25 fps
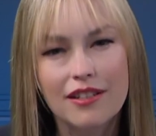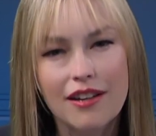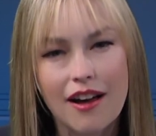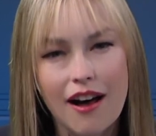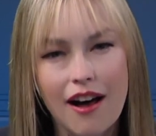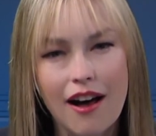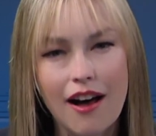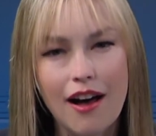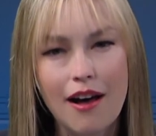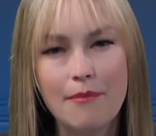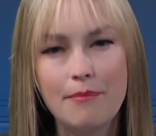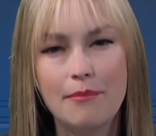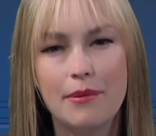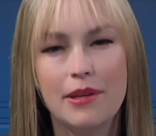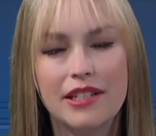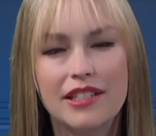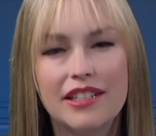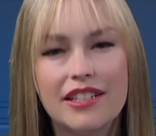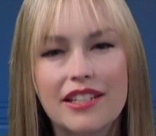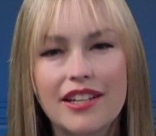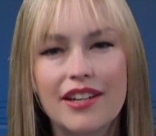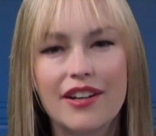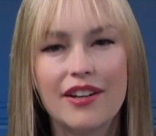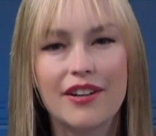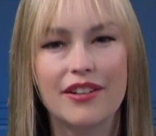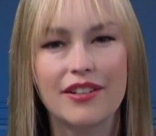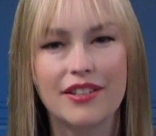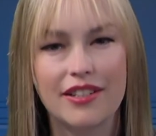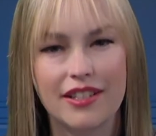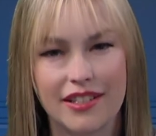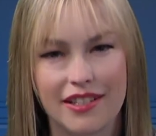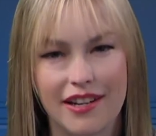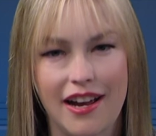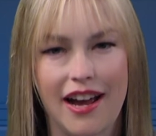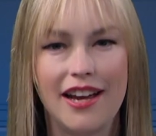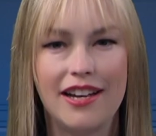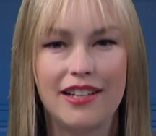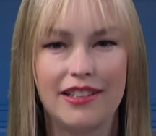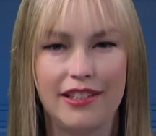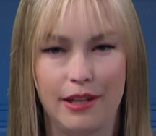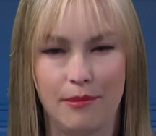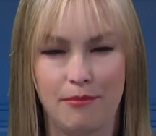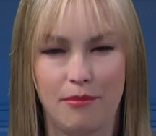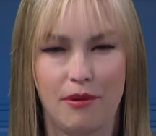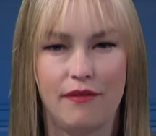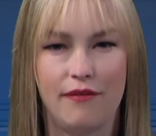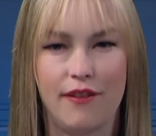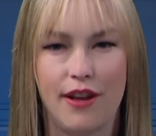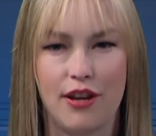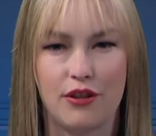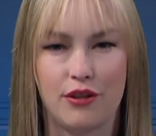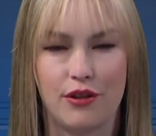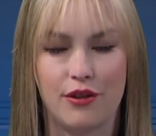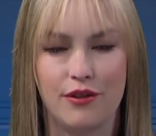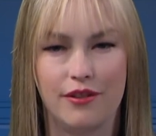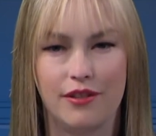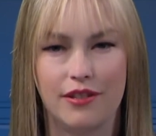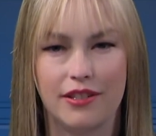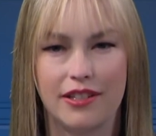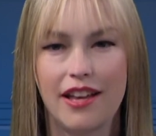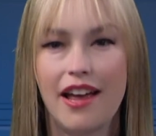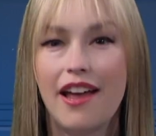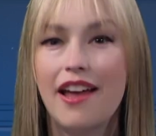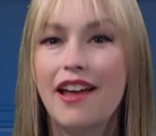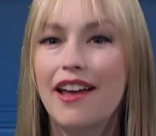top-tier styling professionals